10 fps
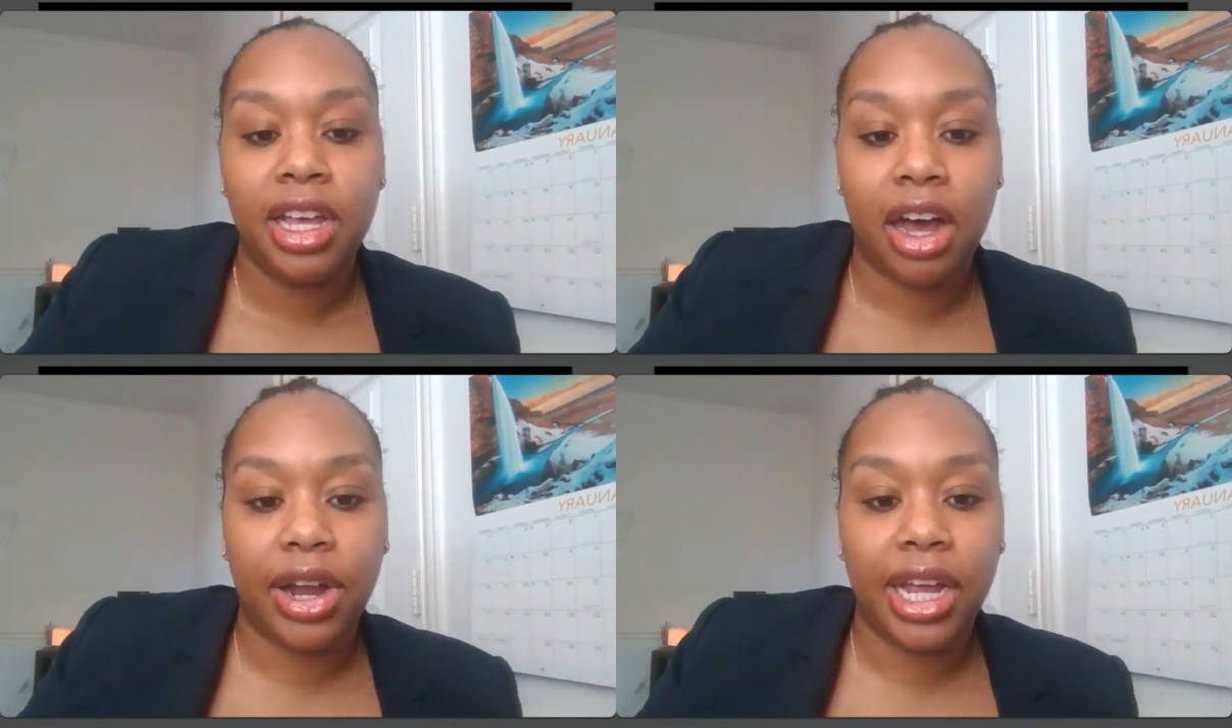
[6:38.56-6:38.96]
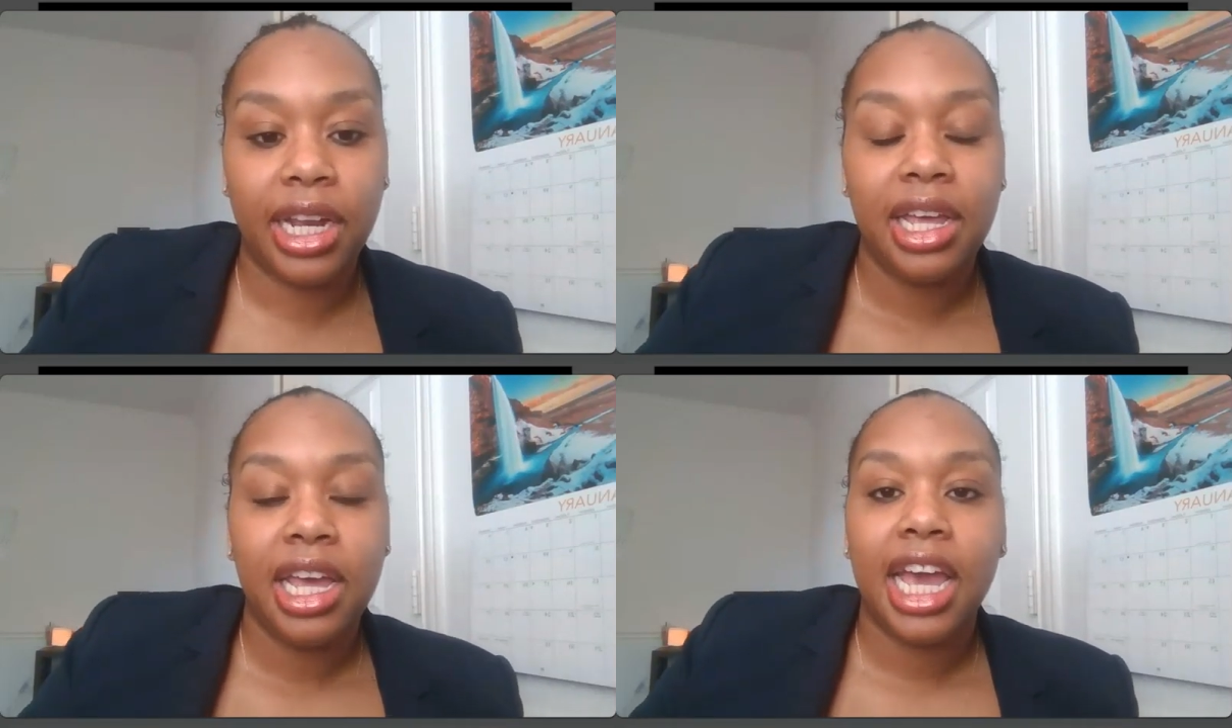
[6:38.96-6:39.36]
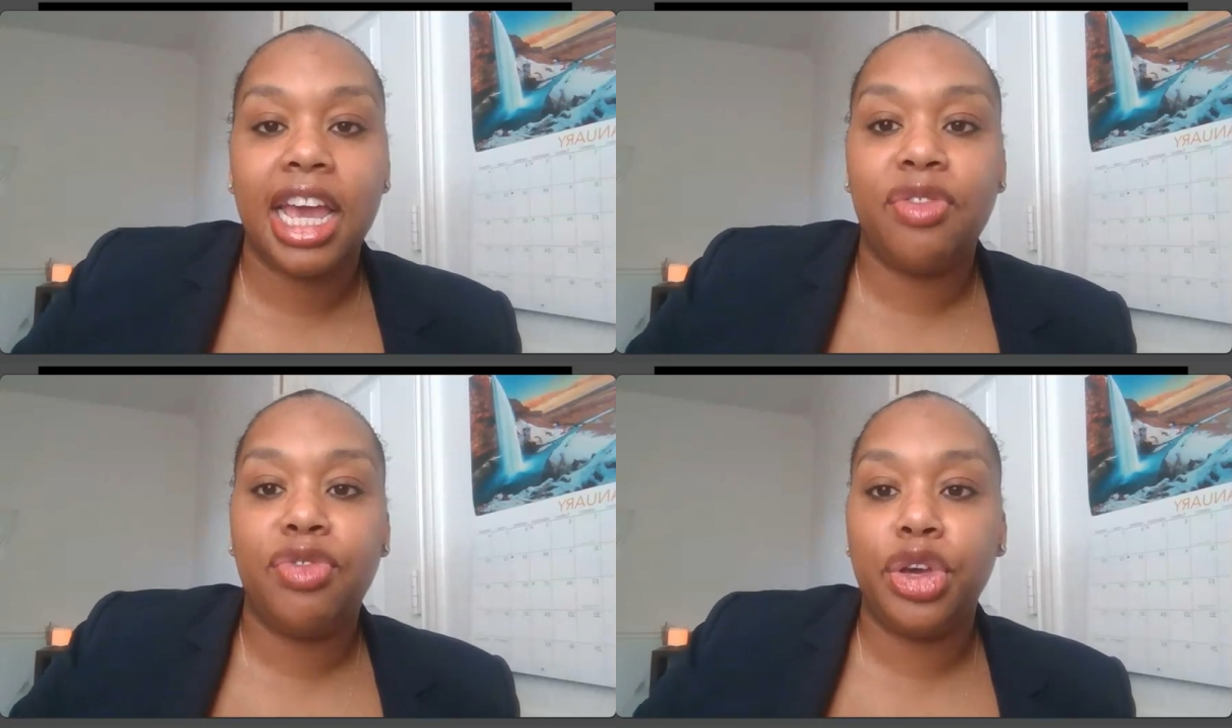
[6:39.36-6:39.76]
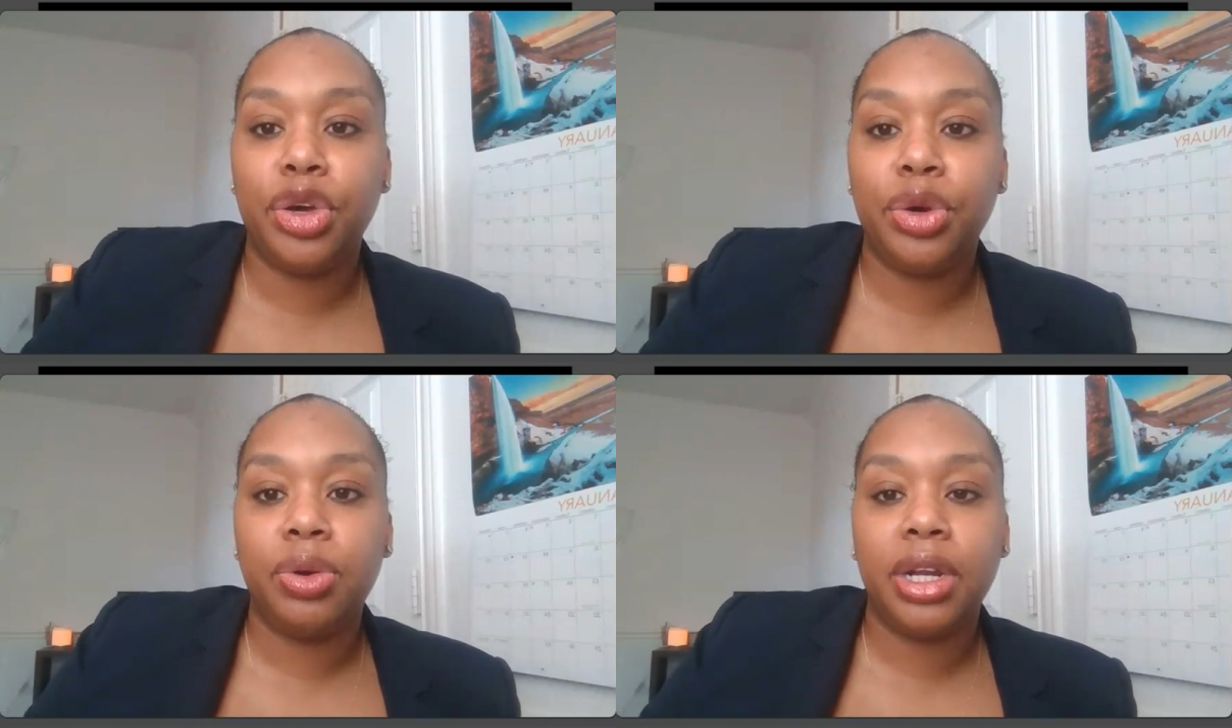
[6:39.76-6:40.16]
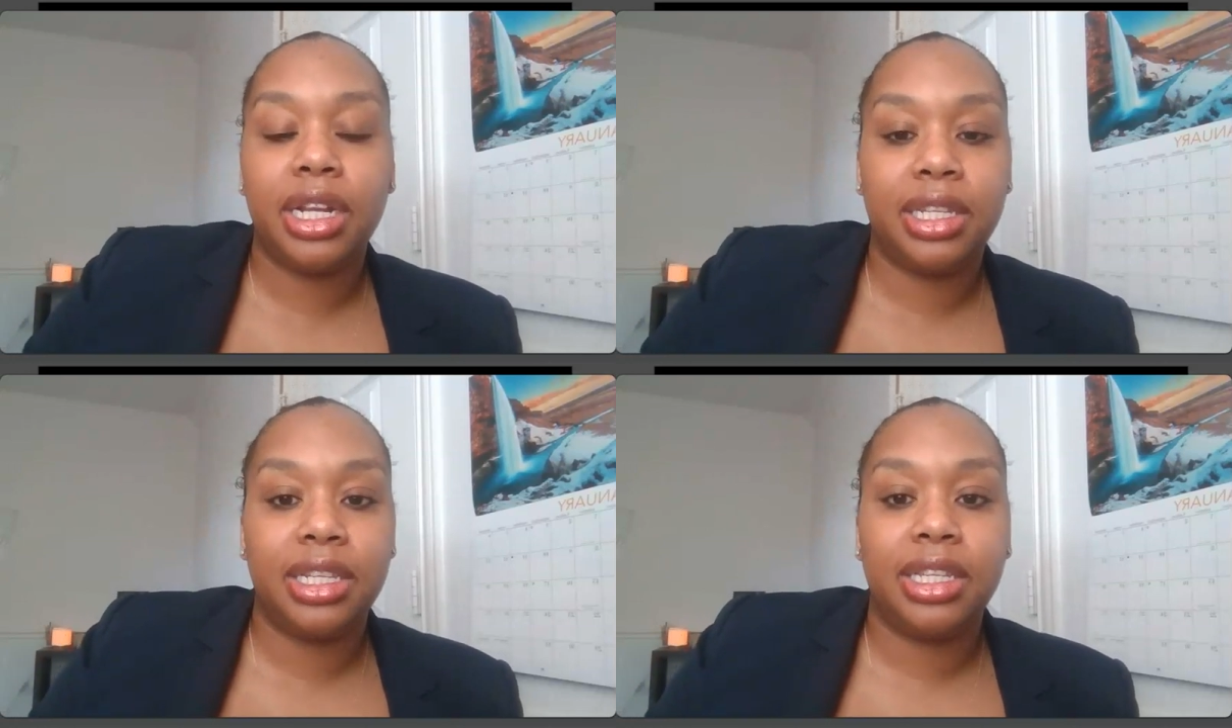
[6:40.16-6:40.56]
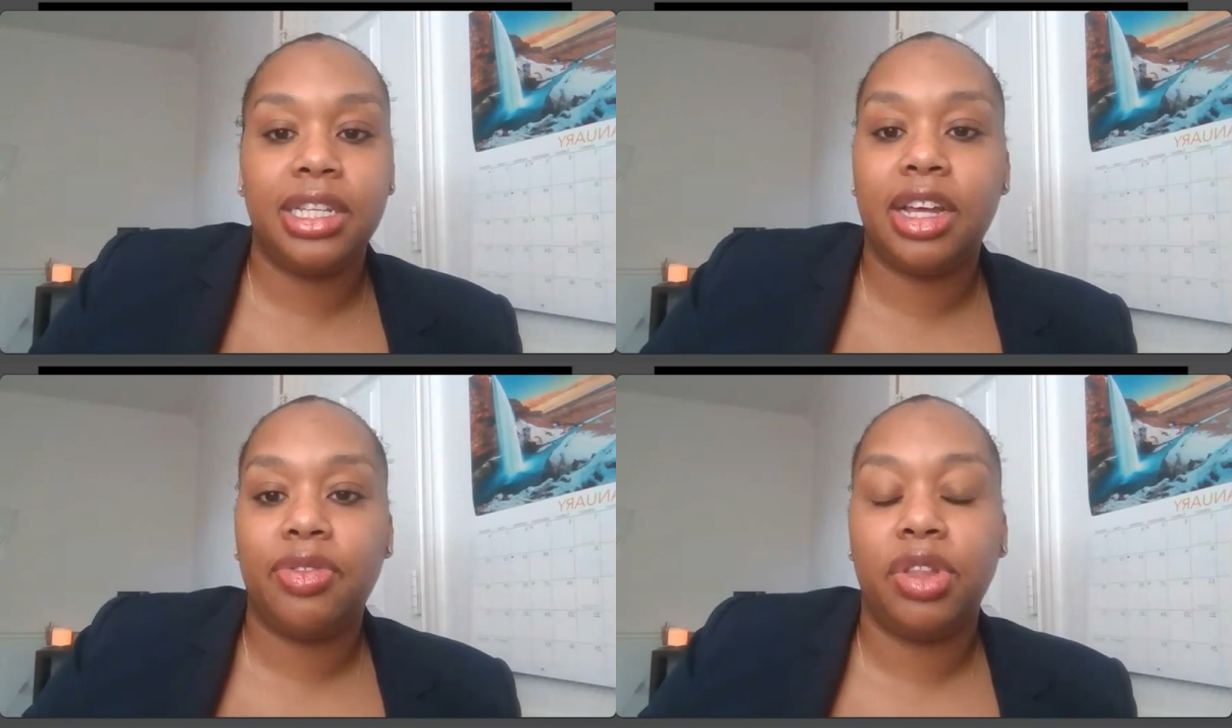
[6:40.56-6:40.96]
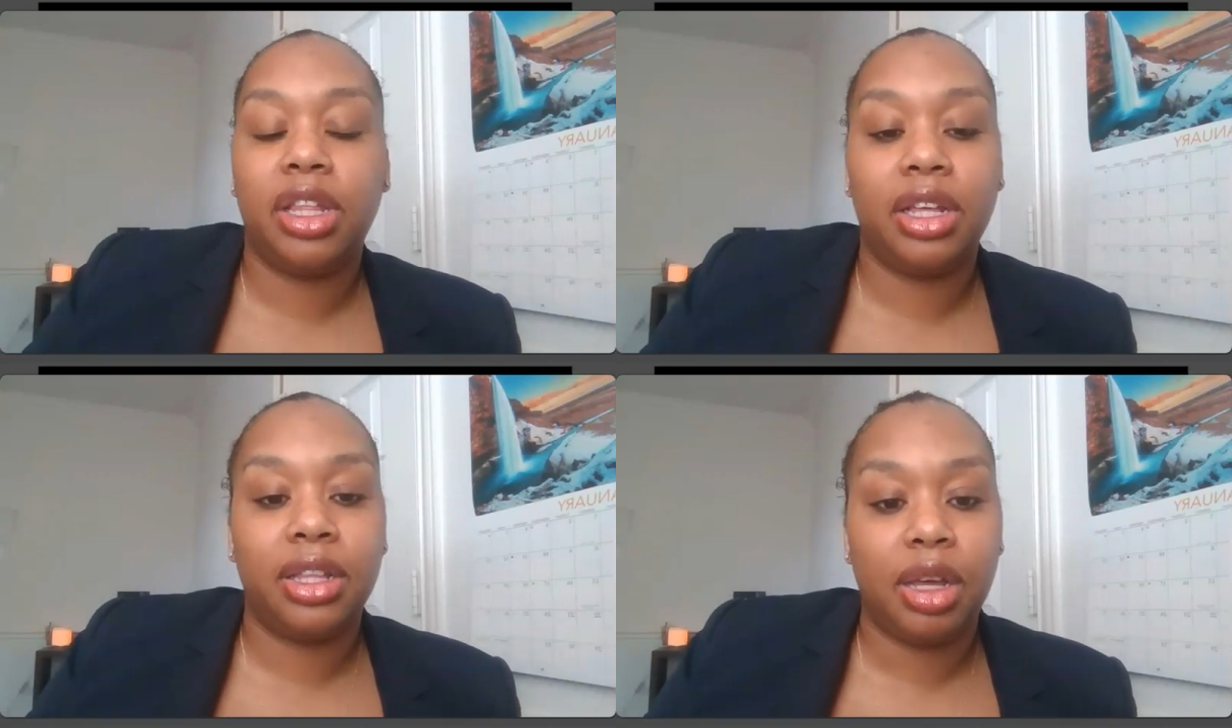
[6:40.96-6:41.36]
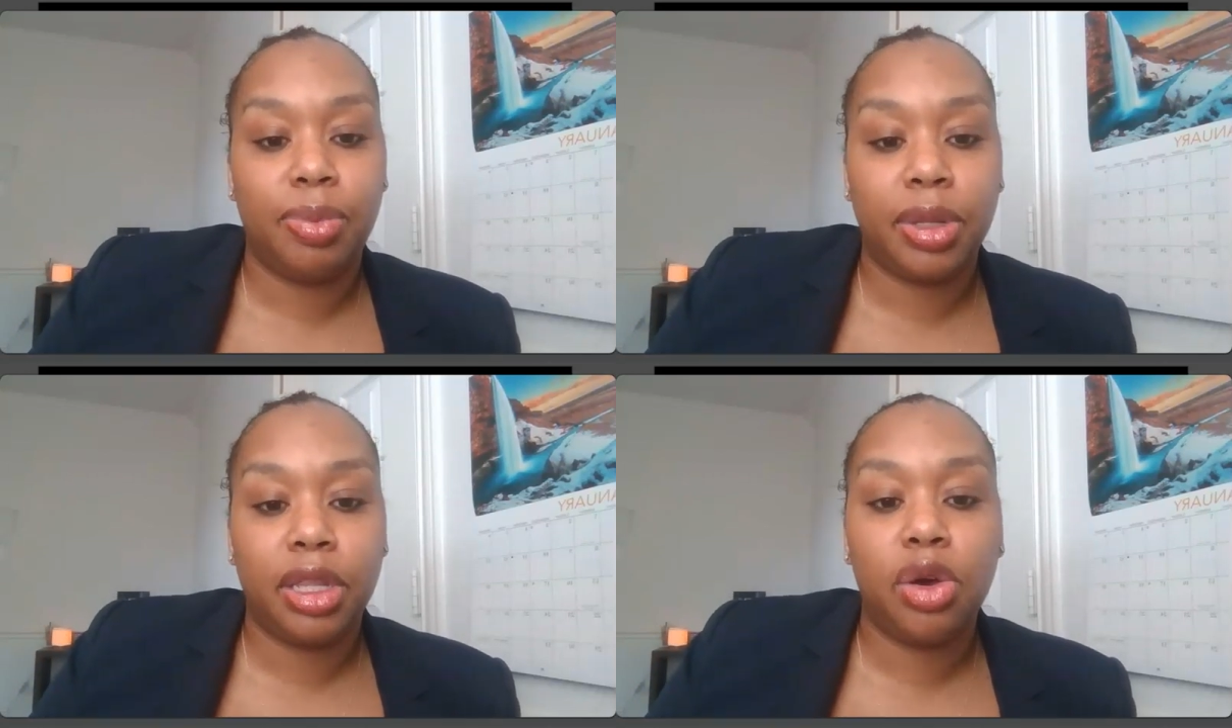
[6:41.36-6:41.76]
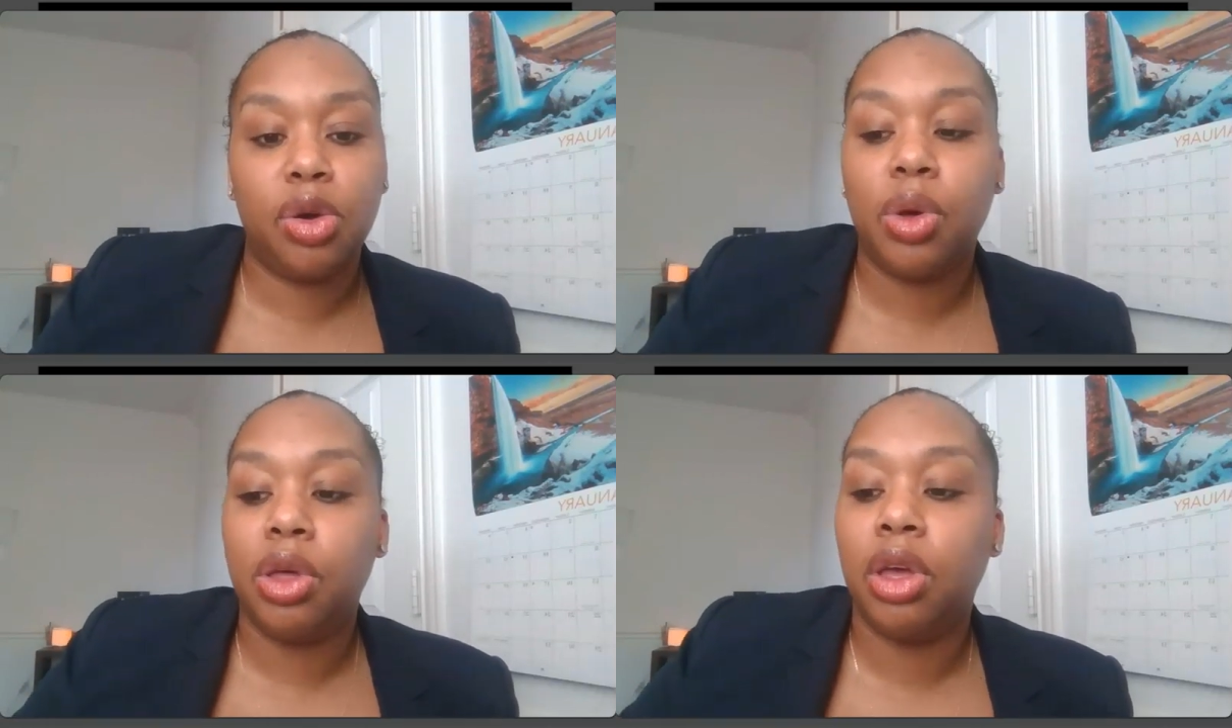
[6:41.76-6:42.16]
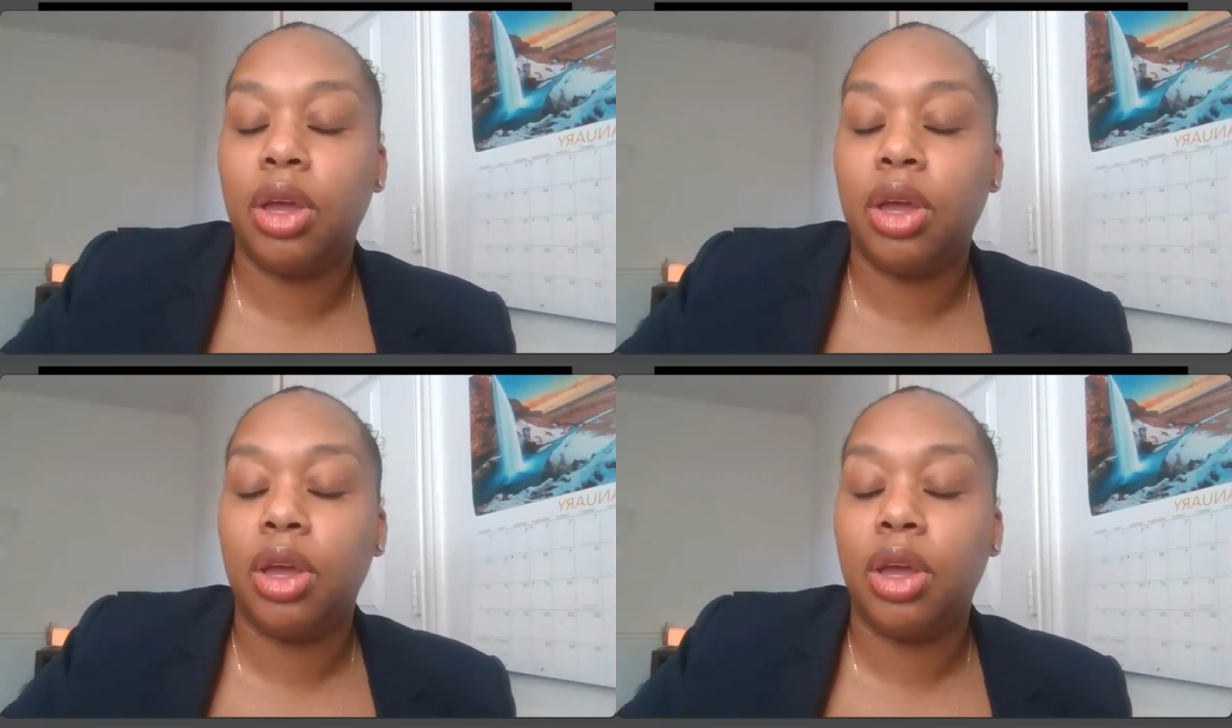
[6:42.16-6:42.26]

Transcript: All right. If you need assistance, definitely click the link below.